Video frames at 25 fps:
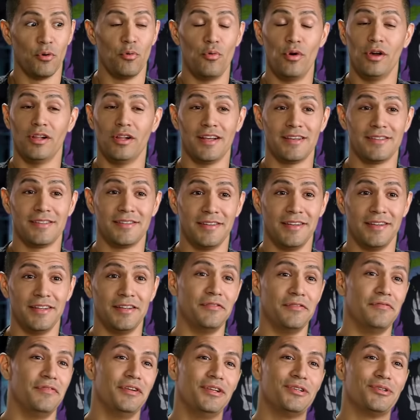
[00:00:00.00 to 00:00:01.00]
Will as an
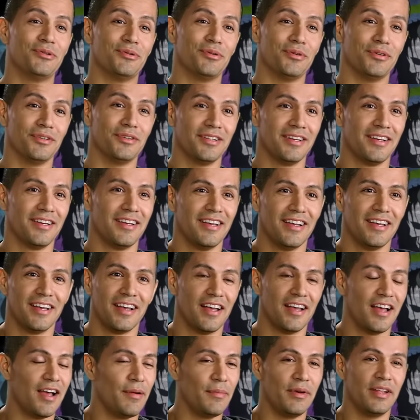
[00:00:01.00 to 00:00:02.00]
individual,
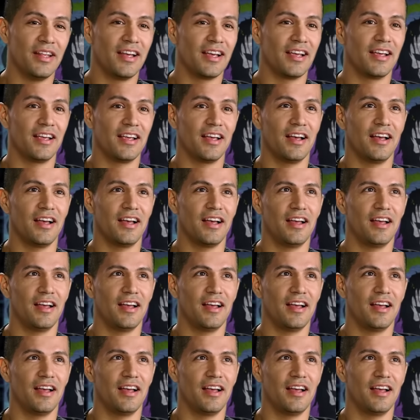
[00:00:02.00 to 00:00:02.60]
I mean,